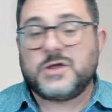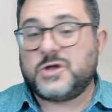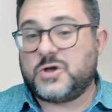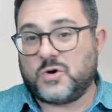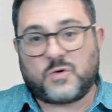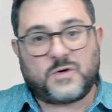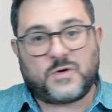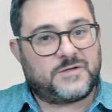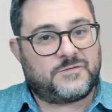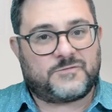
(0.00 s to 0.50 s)

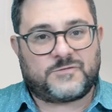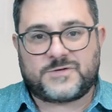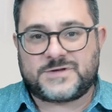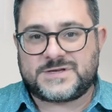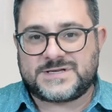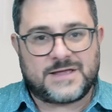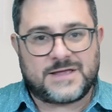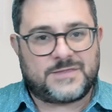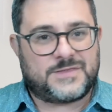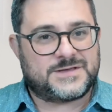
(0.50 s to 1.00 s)
You can only
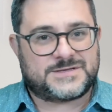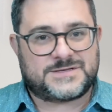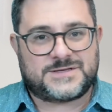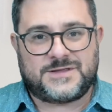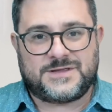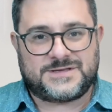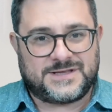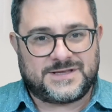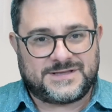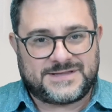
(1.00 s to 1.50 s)
say
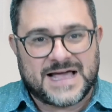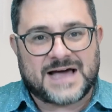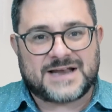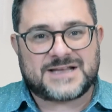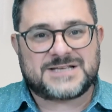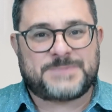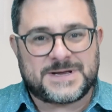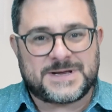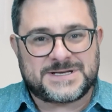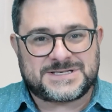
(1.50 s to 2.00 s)
this, the, the
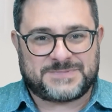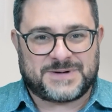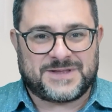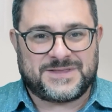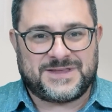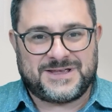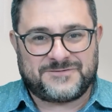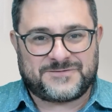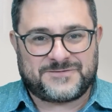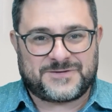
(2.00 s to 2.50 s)
data is based
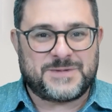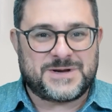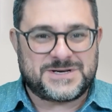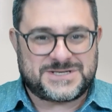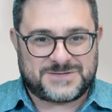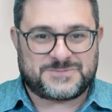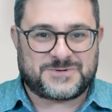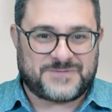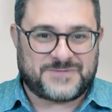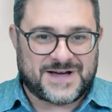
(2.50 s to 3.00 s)
upon the
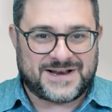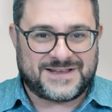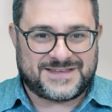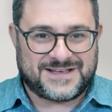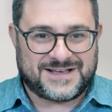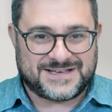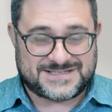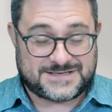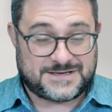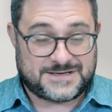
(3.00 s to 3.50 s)
information
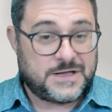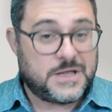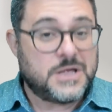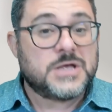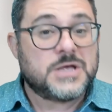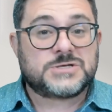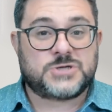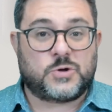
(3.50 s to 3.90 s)
provided to us.